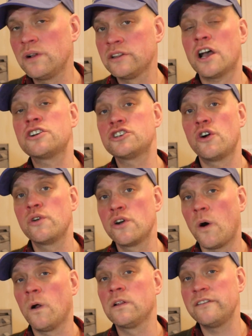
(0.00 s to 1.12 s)
not show you
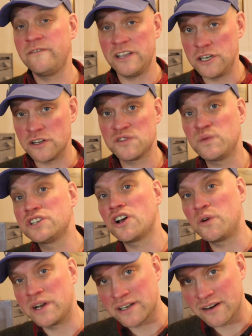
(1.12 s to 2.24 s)
all the videos we
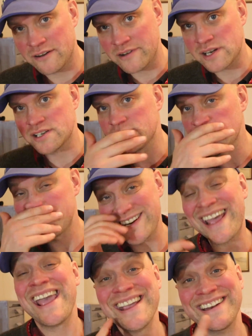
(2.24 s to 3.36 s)
showed at the convention. So
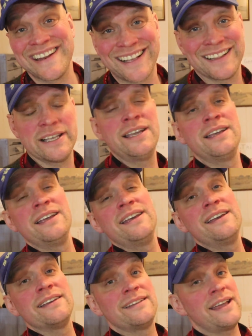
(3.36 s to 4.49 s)
technically,
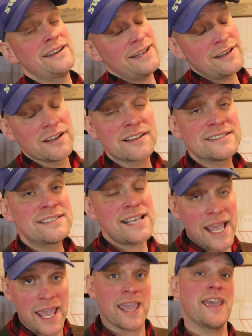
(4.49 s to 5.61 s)
they did not
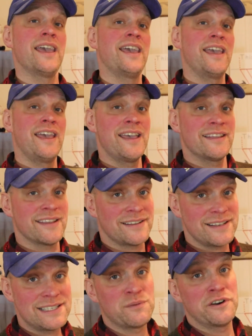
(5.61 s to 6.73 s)
say that
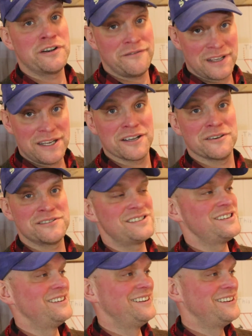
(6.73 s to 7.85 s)
these were the
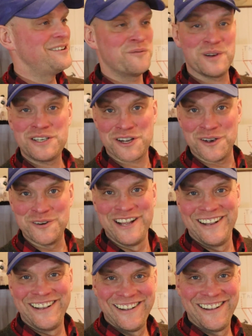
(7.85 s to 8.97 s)
videos we showed
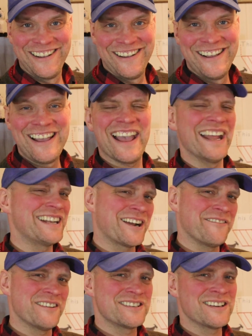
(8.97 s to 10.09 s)
at the
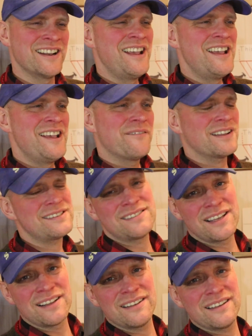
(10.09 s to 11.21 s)
convention. But
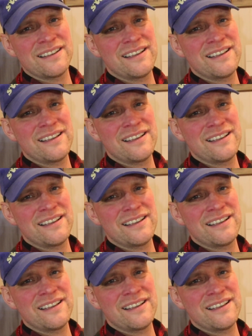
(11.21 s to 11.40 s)
still,